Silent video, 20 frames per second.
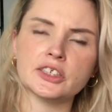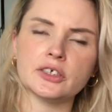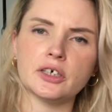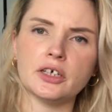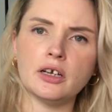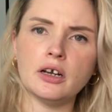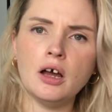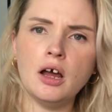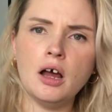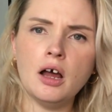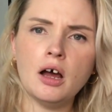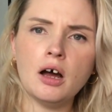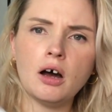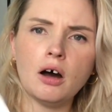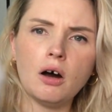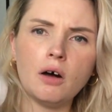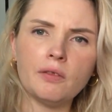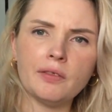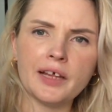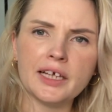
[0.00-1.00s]
that
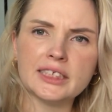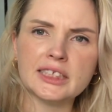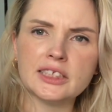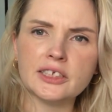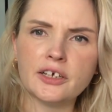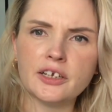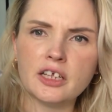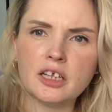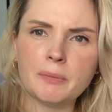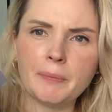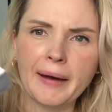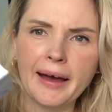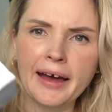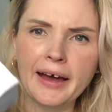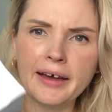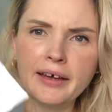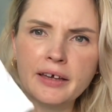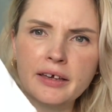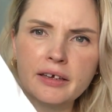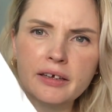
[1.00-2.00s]
on that side of the
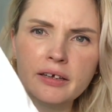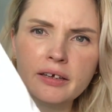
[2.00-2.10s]
bag,